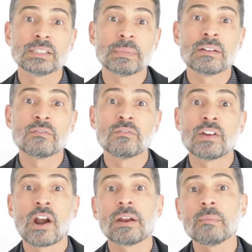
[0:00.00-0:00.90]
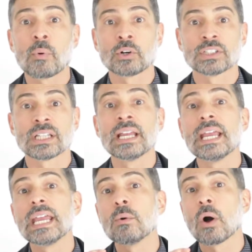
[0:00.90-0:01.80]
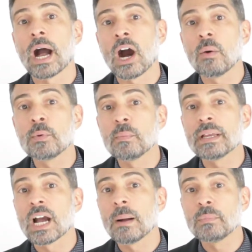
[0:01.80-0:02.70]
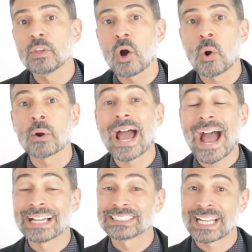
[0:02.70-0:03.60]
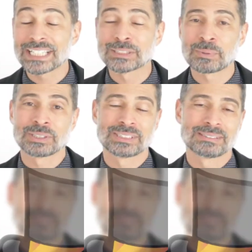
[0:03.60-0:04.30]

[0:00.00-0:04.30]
to be very important. It will help you become known as an expert.